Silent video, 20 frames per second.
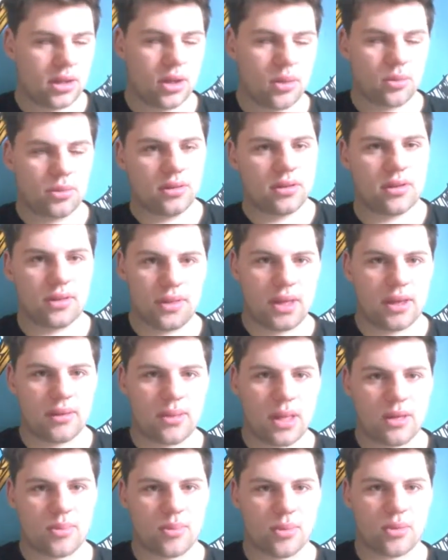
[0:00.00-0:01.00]
But if you have a look,
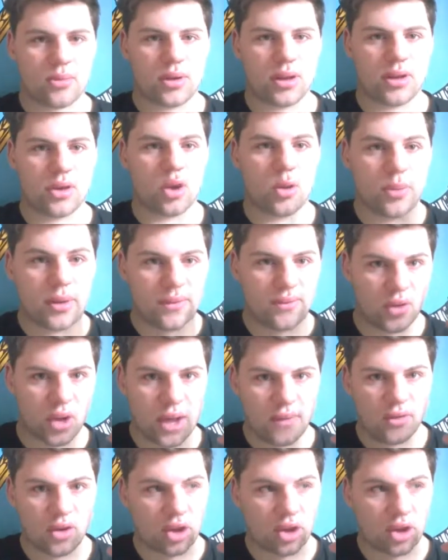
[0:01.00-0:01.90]
there's a huge list.